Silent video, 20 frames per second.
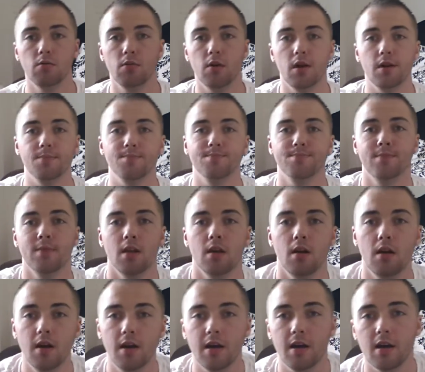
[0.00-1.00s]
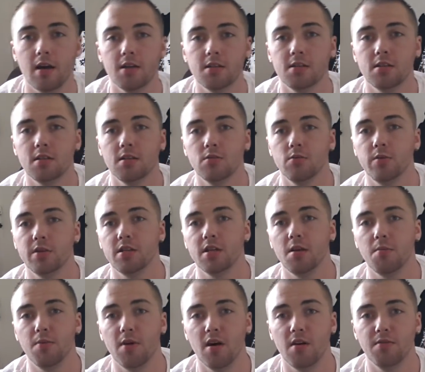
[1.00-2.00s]
Right, hi guys, it's
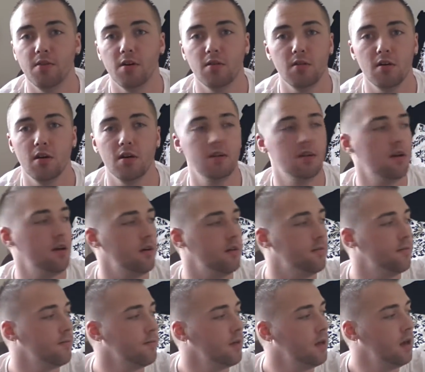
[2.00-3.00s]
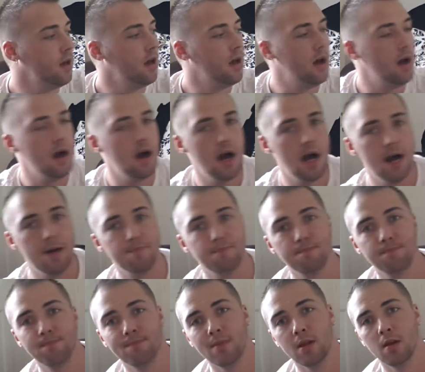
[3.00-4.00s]
Whiskey Bravo 99.
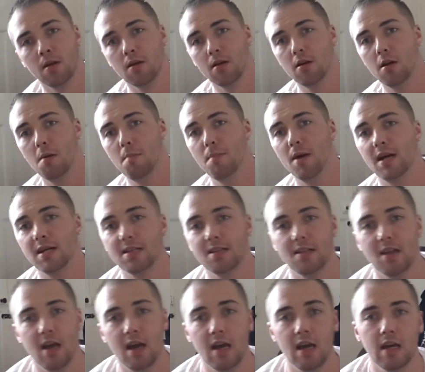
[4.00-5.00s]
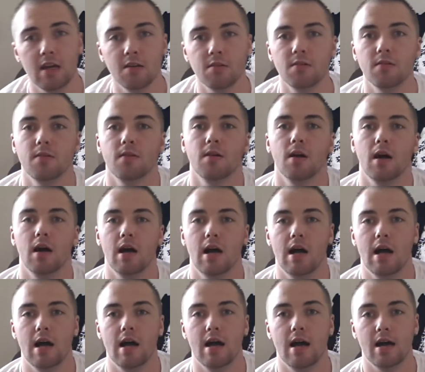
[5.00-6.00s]
Come back today,
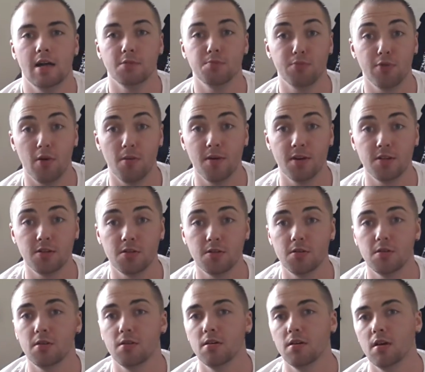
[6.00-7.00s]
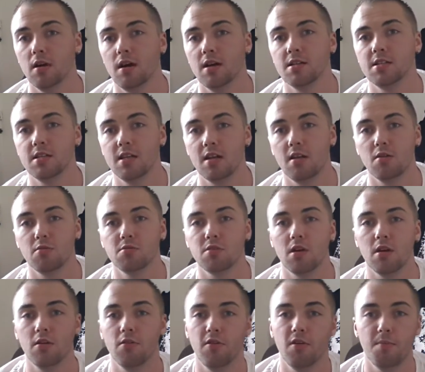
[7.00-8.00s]
as promised. I said I was
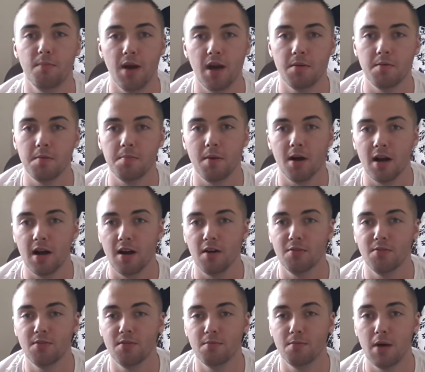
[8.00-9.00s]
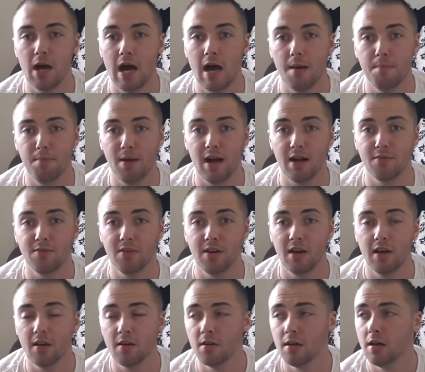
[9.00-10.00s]
going to do a baby bug out bag
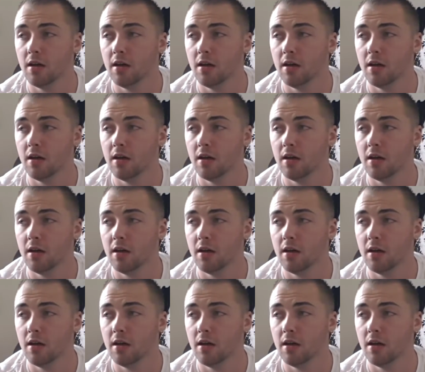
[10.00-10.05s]
video,